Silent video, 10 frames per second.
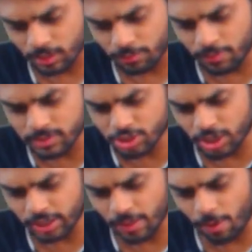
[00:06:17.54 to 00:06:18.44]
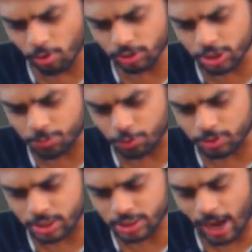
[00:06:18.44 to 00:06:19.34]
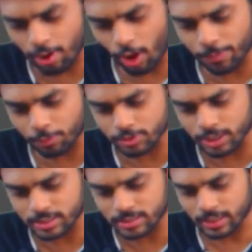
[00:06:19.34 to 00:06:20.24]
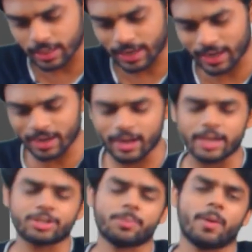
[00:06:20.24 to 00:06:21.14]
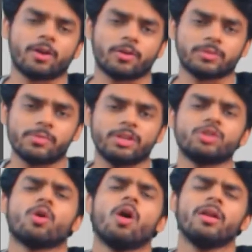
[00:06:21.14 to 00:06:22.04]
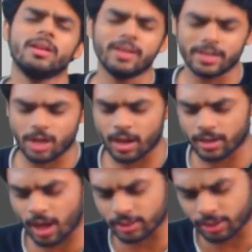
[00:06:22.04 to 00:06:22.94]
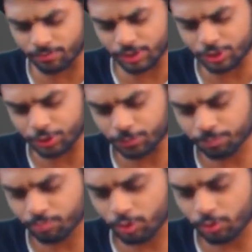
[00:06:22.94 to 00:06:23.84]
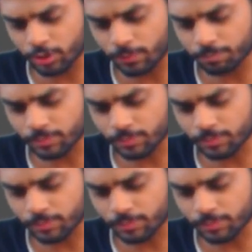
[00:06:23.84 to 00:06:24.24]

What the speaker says: We will study about this process, styloid process, in later part of the video or in other video. Okay.